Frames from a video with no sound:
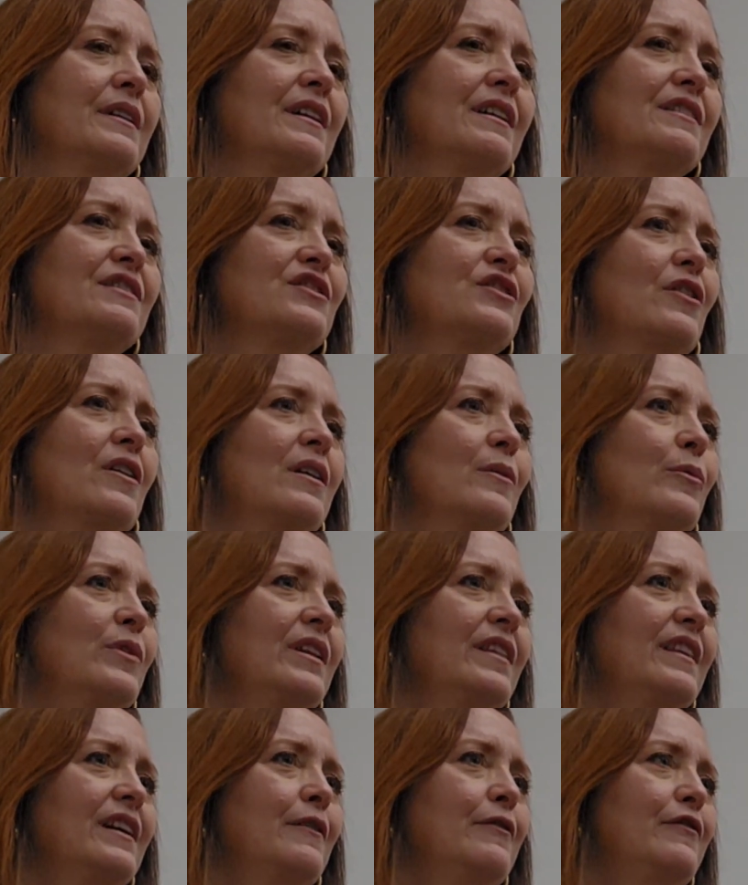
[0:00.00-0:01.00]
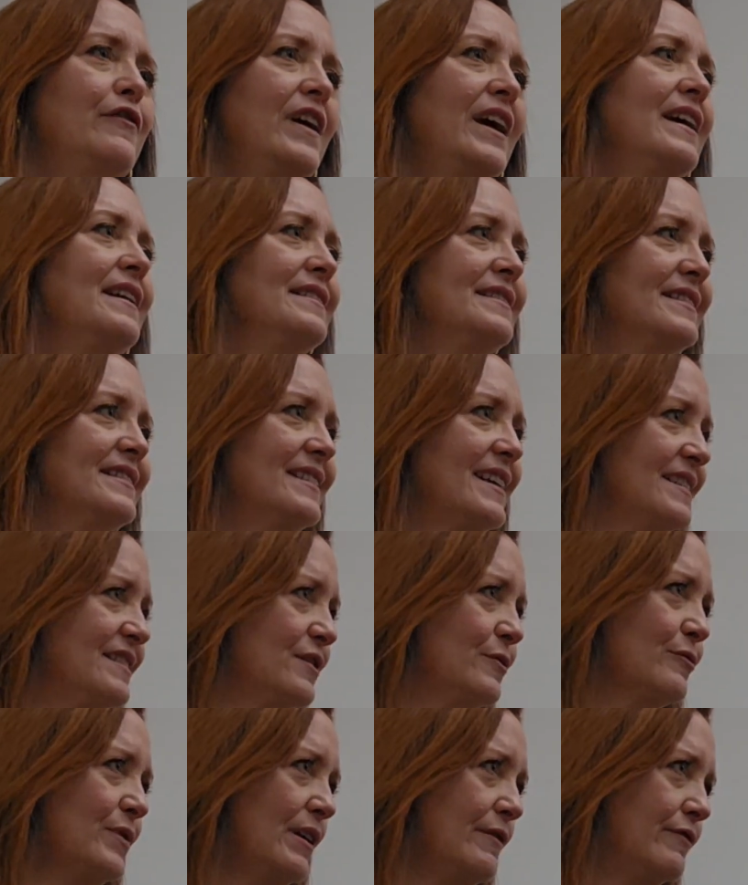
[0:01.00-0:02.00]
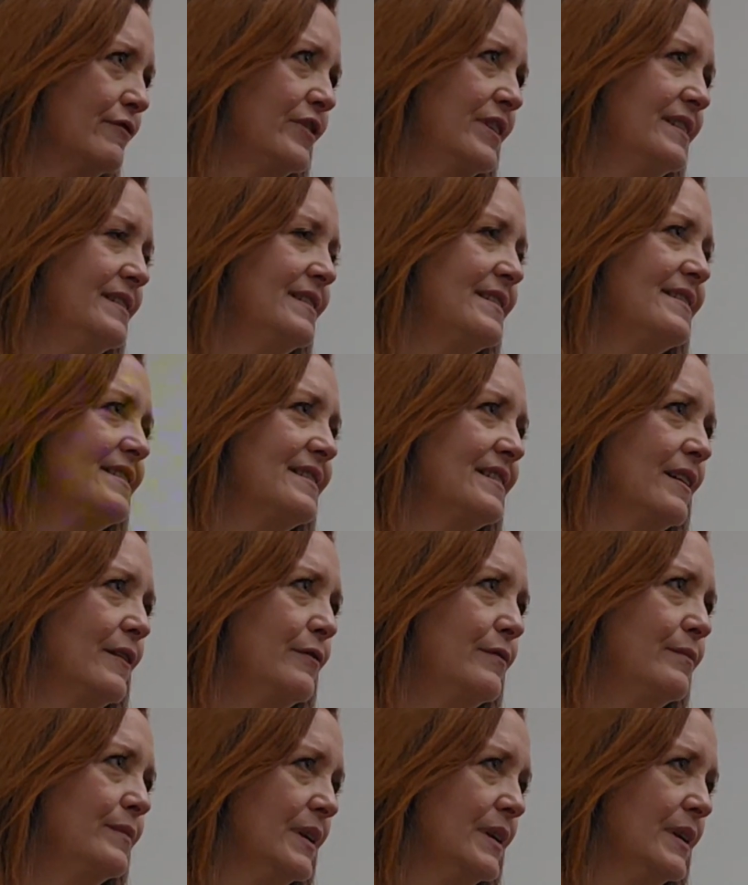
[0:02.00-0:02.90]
start with a face as a reference, a